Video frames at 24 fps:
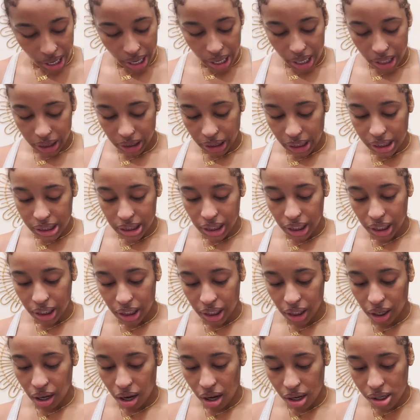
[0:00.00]
that's getting
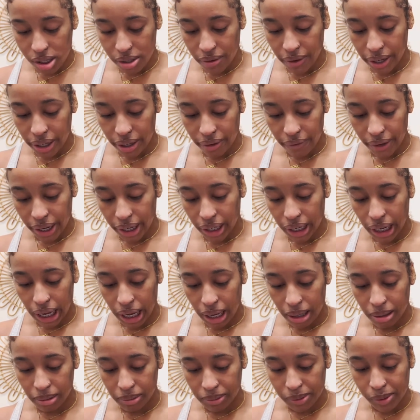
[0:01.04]
incarcerated right
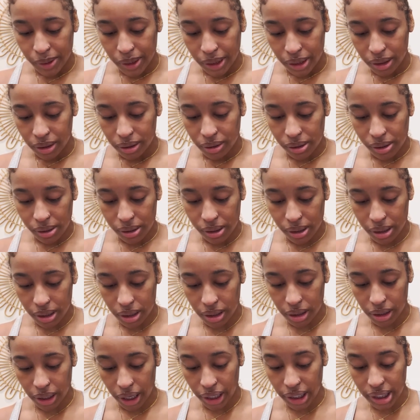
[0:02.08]
now. But
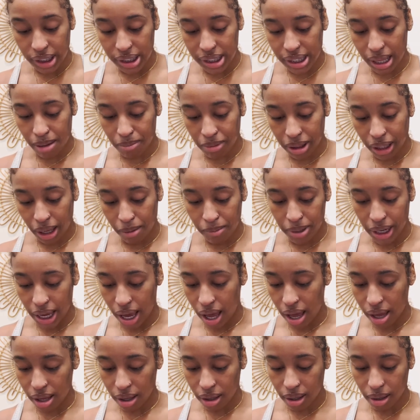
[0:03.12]
y'all need to stop claiming
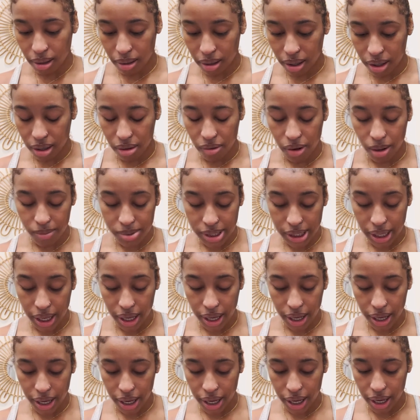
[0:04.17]
that. You know what I'm
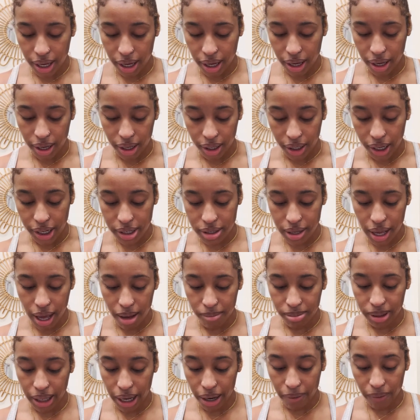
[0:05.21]
saying? And that's why I'm
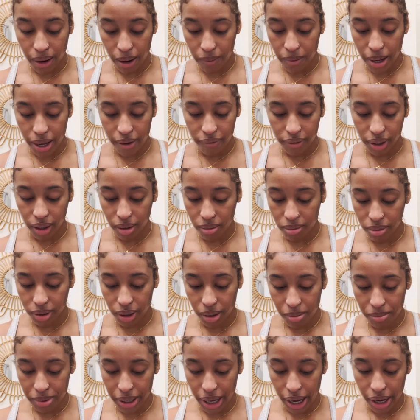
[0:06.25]
like, Rod Wave, don't
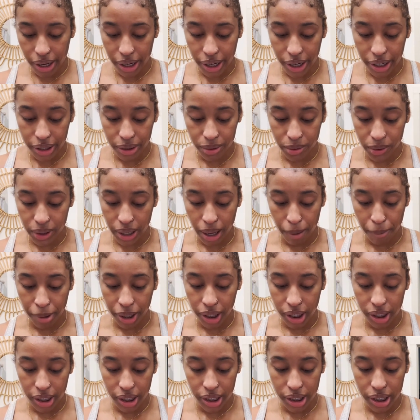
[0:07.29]
don't be out here doing that
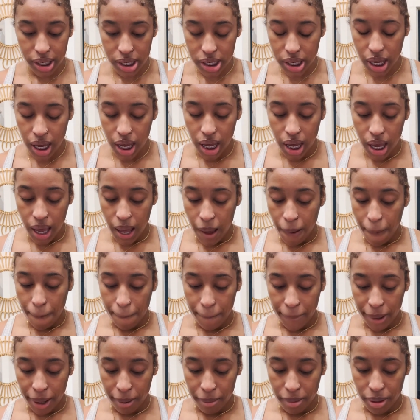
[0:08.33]
because
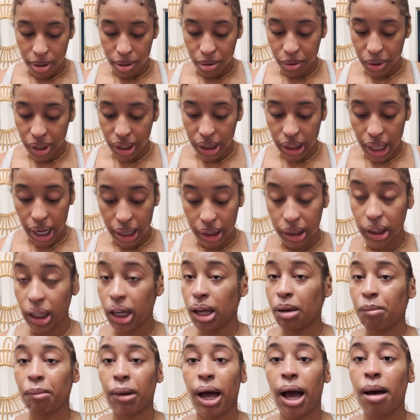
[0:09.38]
baby, you get locked
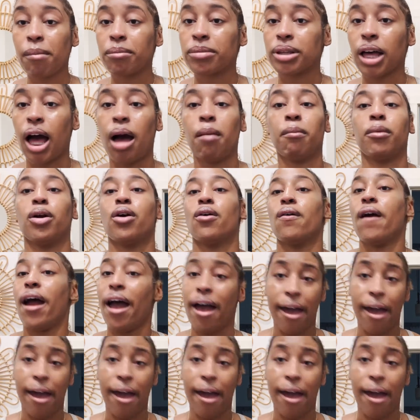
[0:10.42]
up, I'm I'm crying.